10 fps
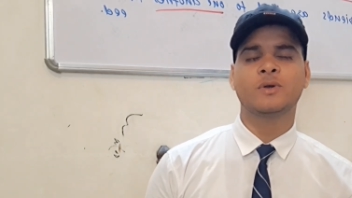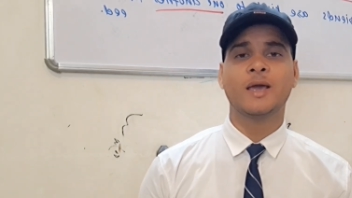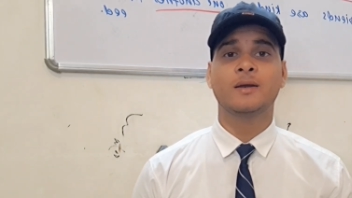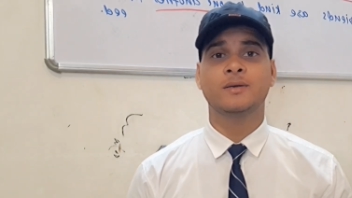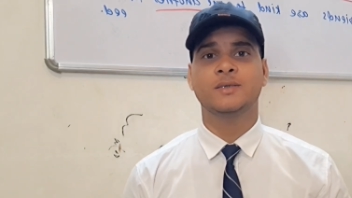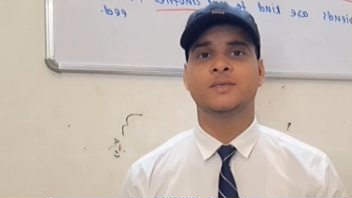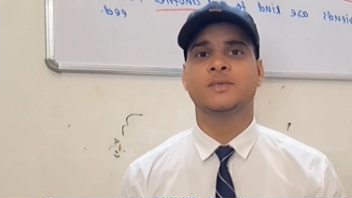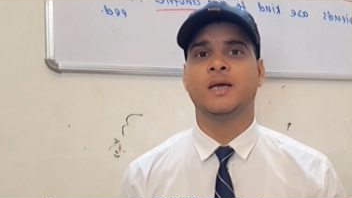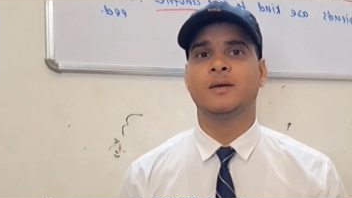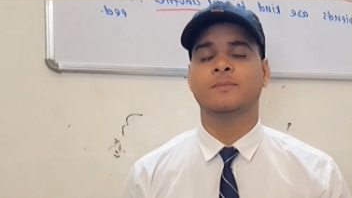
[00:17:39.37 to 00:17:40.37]
You can
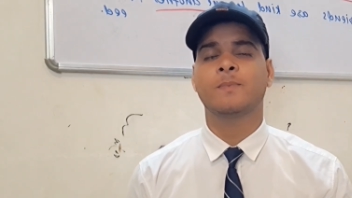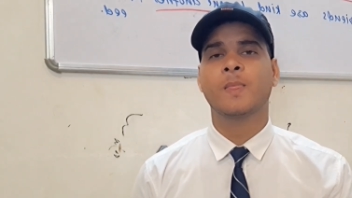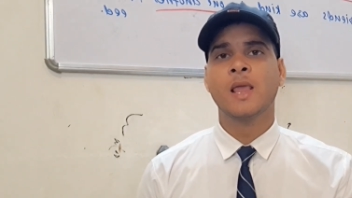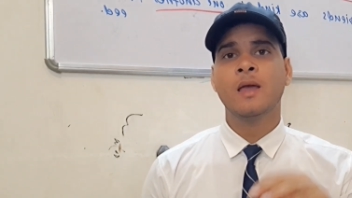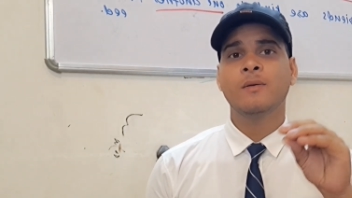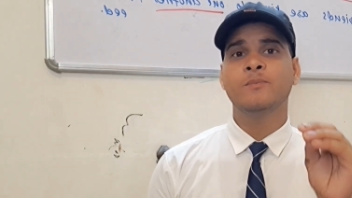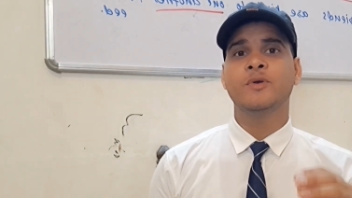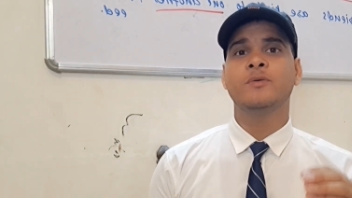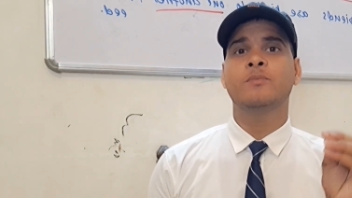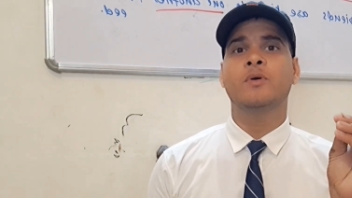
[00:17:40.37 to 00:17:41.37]
understand.
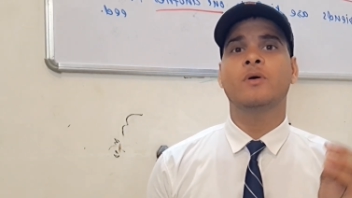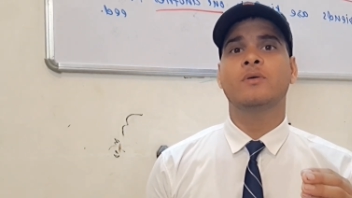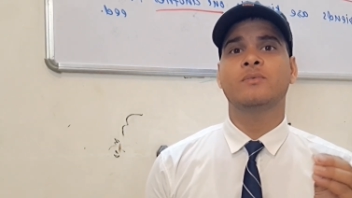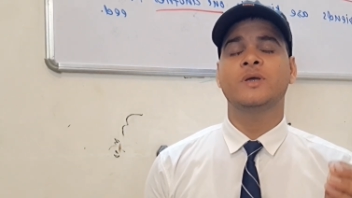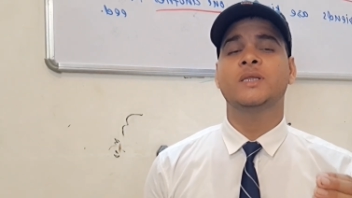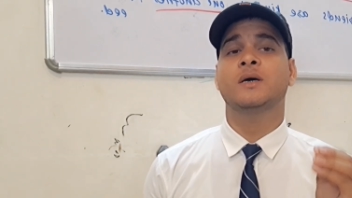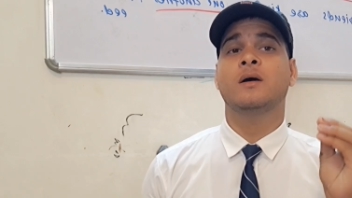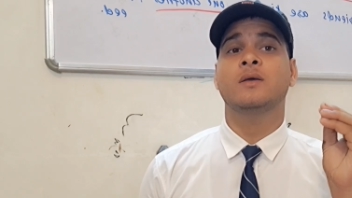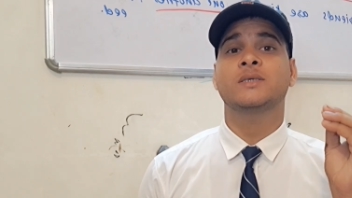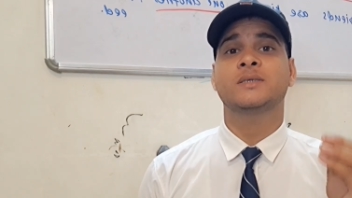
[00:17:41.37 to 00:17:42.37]
Be born with
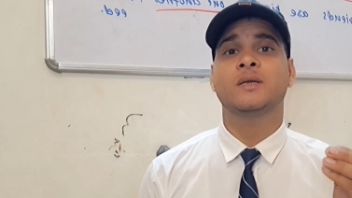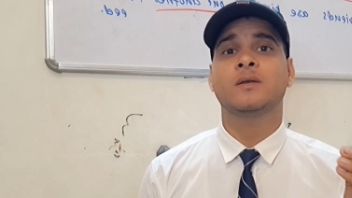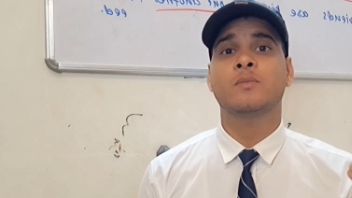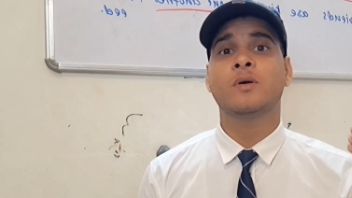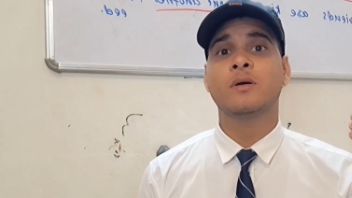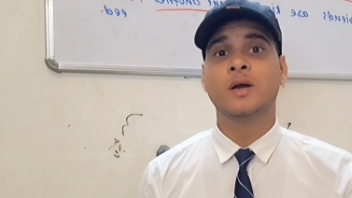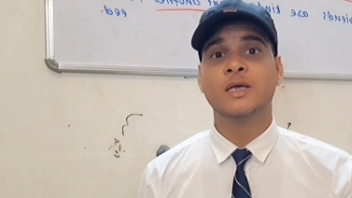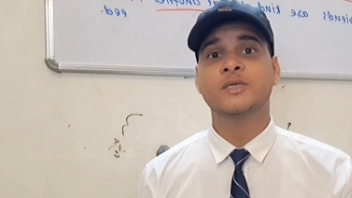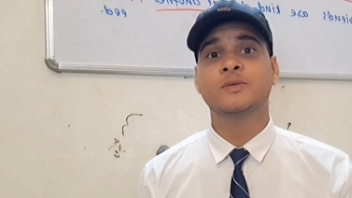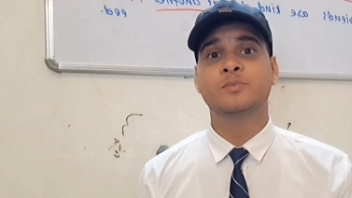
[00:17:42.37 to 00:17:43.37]
a silver
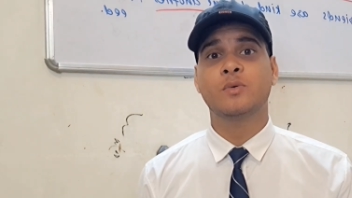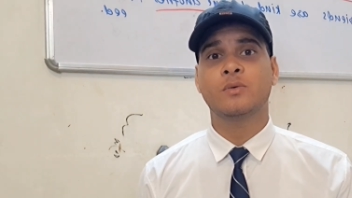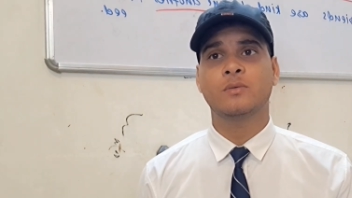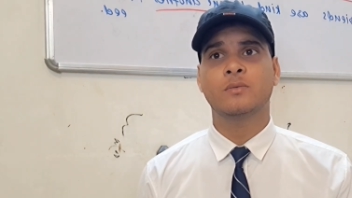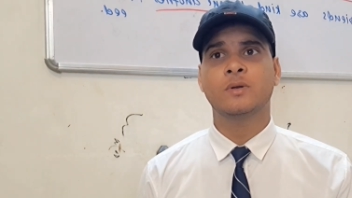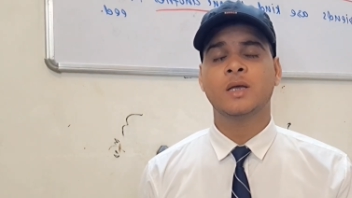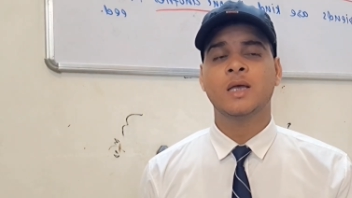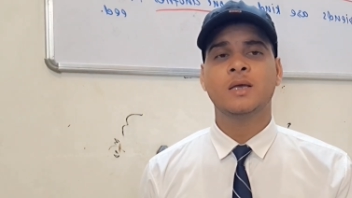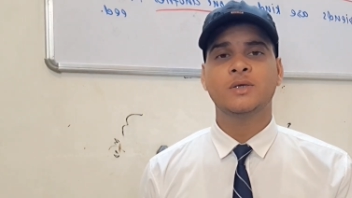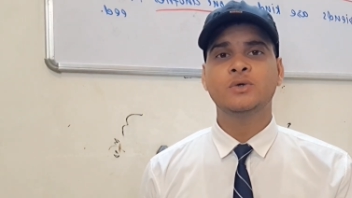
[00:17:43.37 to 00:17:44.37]
spoon.
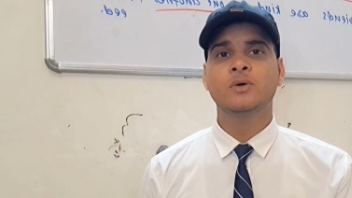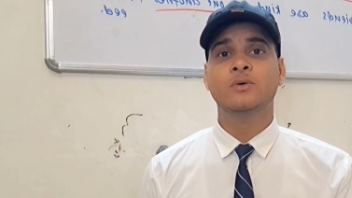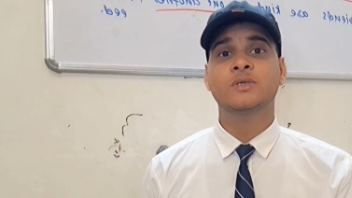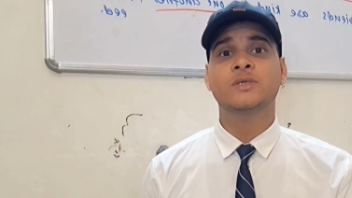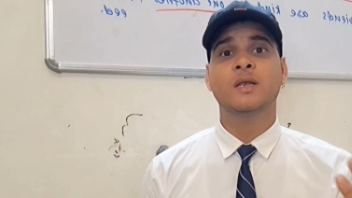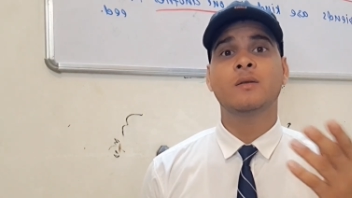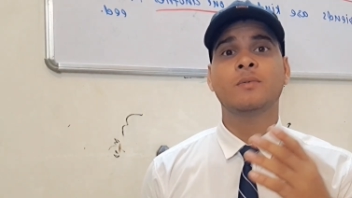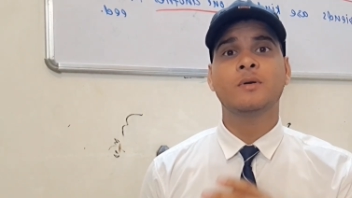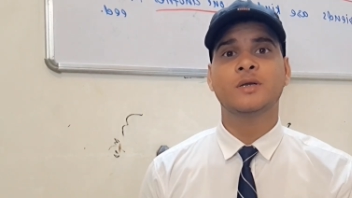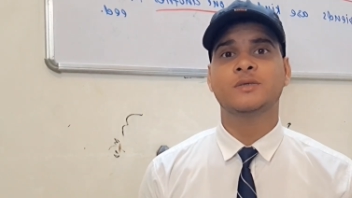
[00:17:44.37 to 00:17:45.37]
You know,
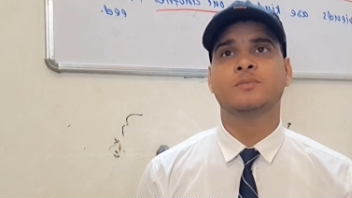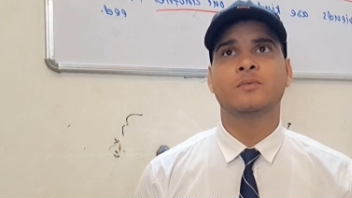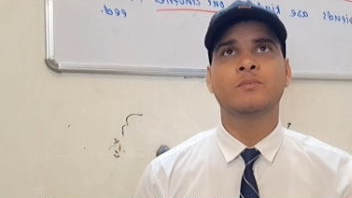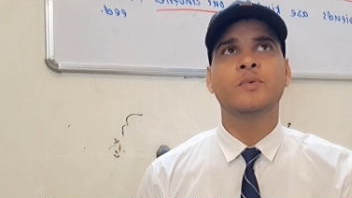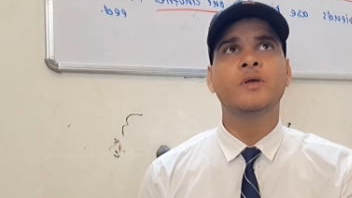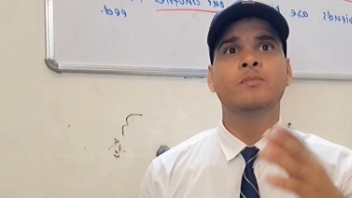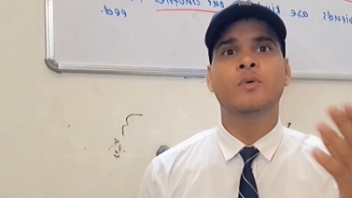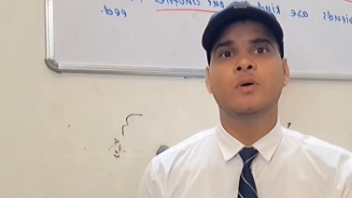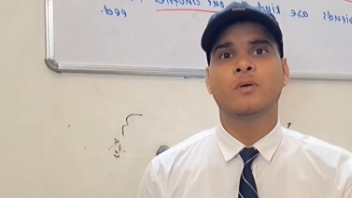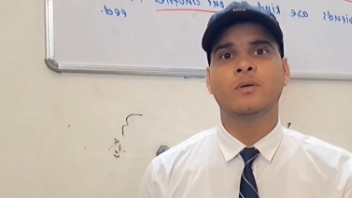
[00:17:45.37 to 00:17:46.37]
silver spoon. Be
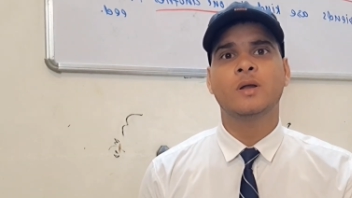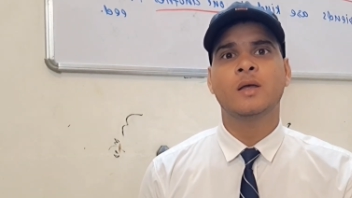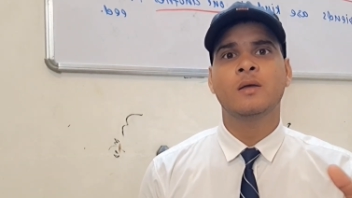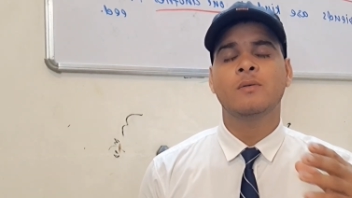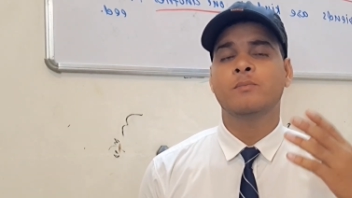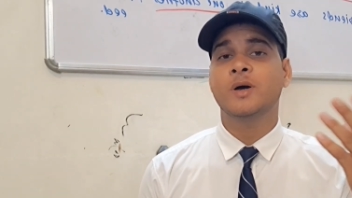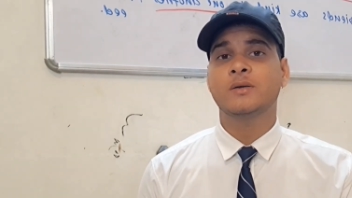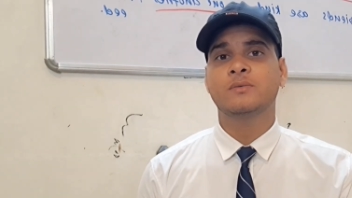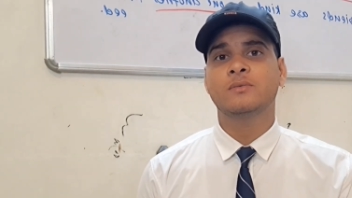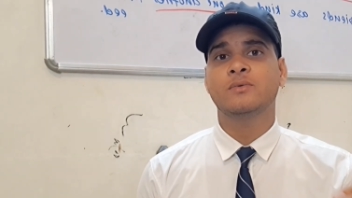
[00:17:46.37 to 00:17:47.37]
born,
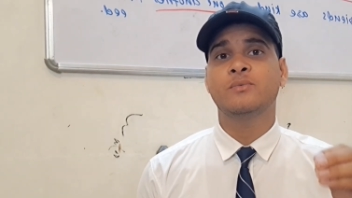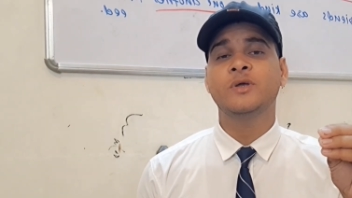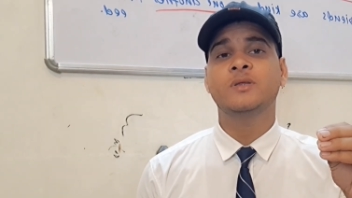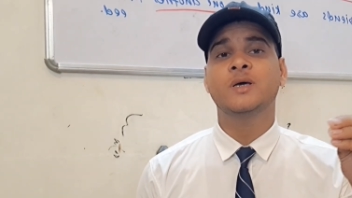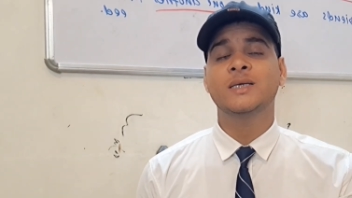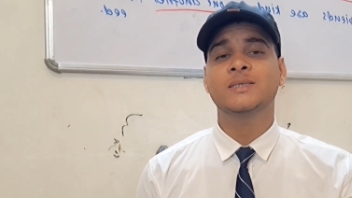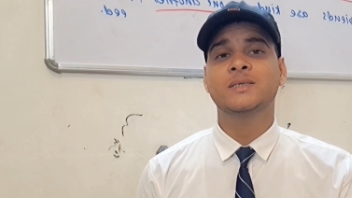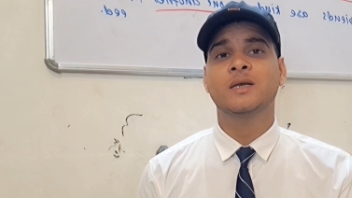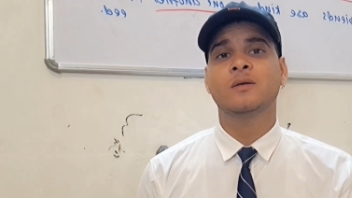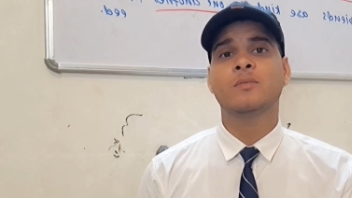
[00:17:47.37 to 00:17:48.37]
but with a
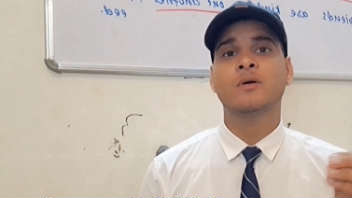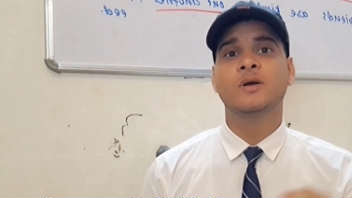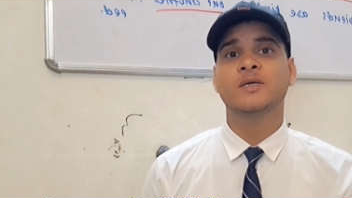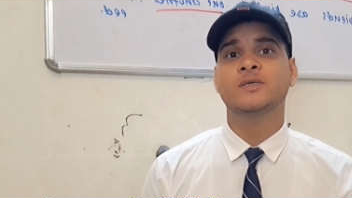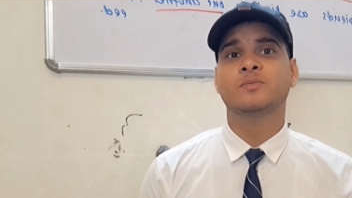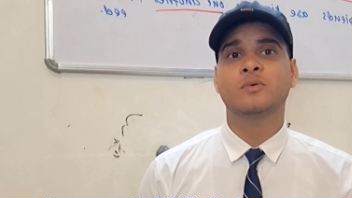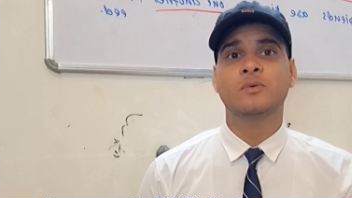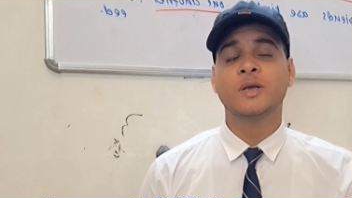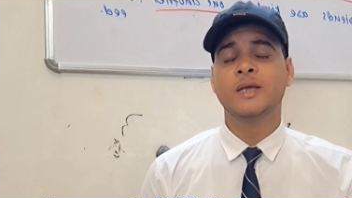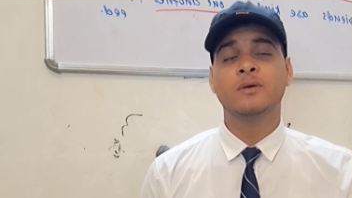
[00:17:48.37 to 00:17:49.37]
silver
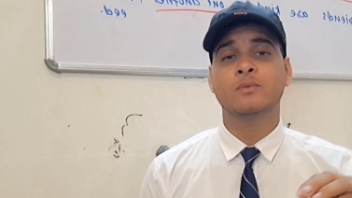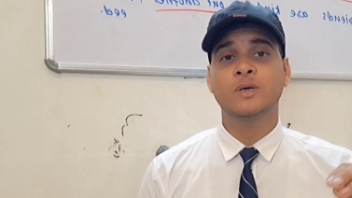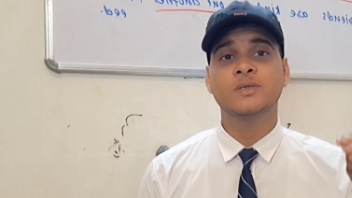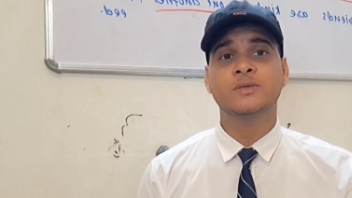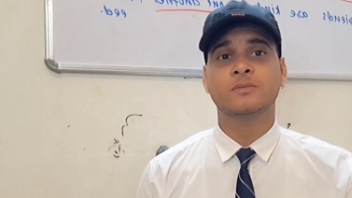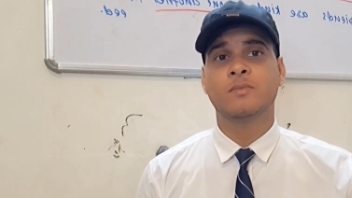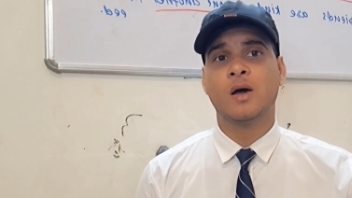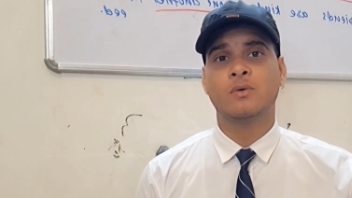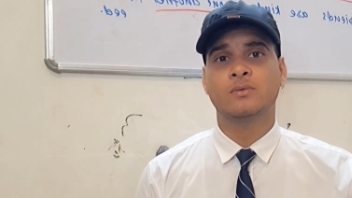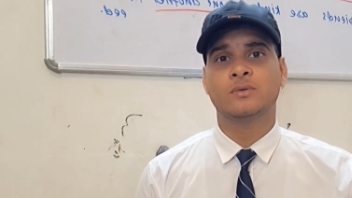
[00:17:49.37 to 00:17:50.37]
spoon in one's
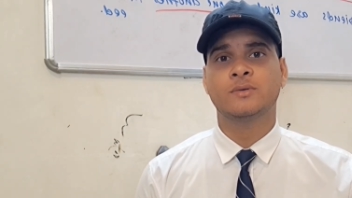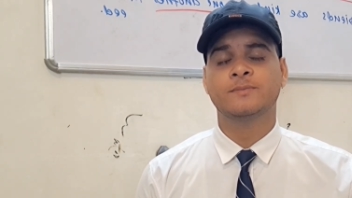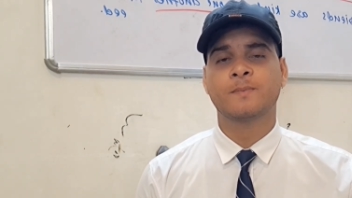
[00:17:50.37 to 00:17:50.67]
mouth.